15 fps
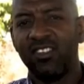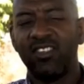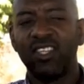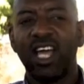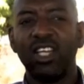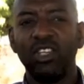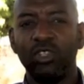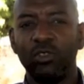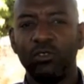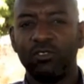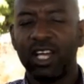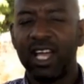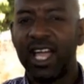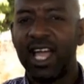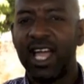that you've
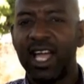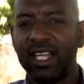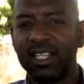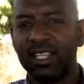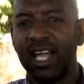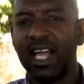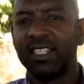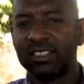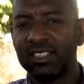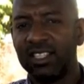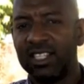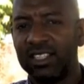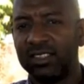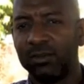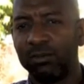had as an
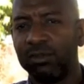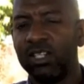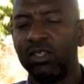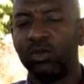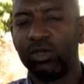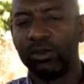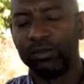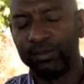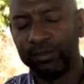entrepreneur.